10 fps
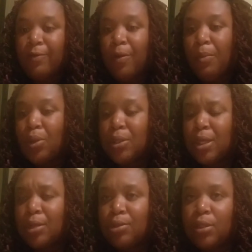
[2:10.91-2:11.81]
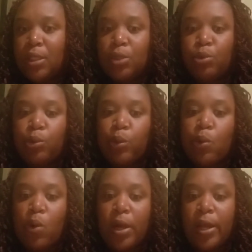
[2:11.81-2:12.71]
For most countries, this would
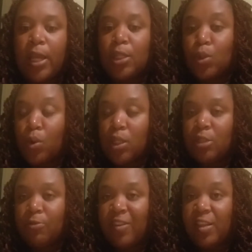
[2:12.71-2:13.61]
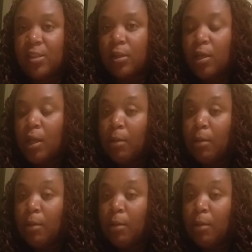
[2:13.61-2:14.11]
require a tourist visa,